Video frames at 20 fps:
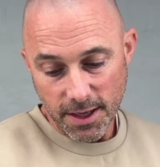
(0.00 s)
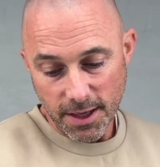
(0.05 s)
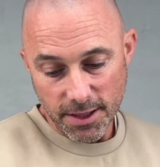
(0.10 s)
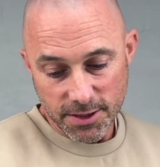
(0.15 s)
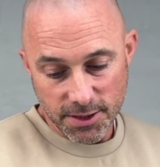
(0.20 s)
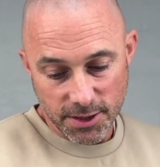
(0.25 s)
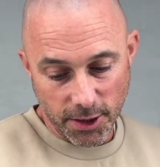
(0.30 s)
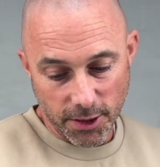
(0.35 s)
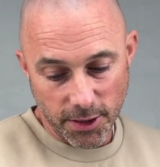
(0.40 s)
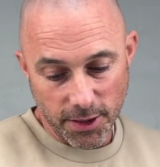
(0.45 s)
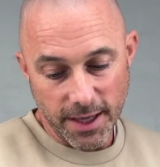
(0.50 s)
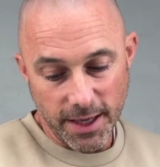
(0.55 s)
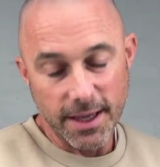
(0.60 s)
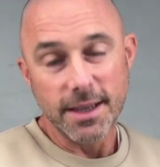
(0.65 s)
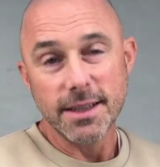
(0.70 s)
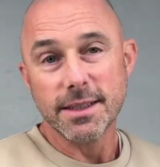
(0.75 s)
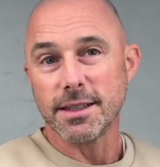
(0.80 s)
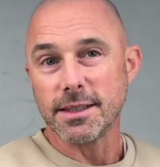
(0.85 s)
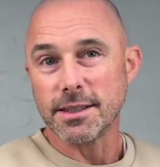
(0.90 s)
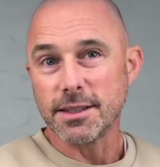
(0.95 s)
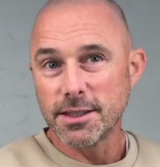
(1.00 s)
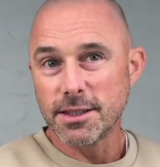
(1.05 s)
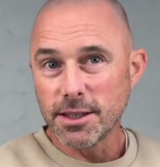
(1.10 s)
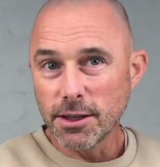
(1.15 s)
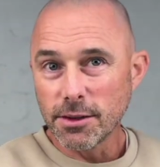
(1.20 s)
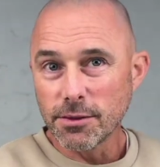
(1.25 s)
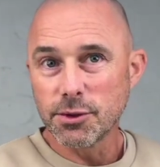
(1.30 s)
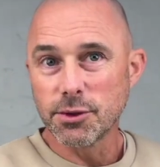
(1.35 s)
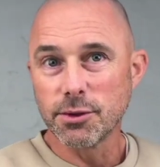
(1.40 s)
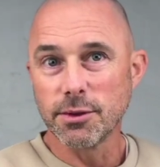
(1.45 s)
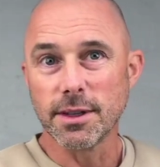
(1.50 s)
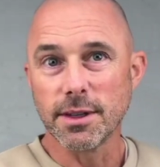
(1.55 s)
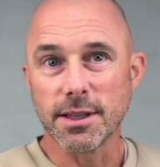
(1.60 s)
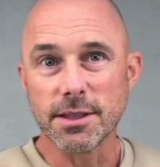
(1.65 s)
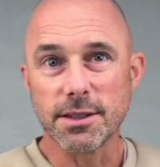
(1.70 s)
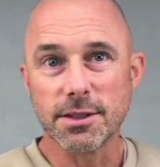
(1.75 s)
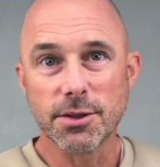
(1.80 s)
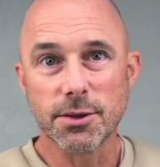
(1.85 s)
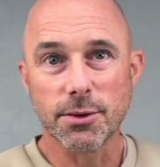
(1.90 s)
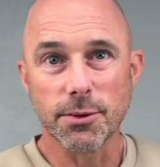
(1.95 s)
So it is a self-drilling
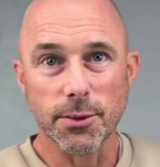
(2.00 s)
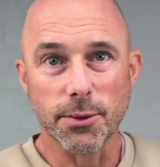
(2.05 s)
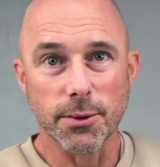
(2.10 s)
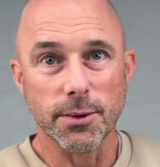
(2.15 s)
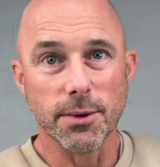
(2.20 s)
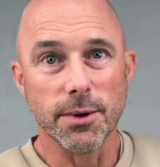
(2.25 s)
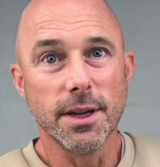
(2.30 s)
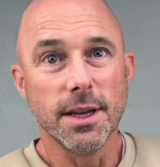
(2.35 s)
screw.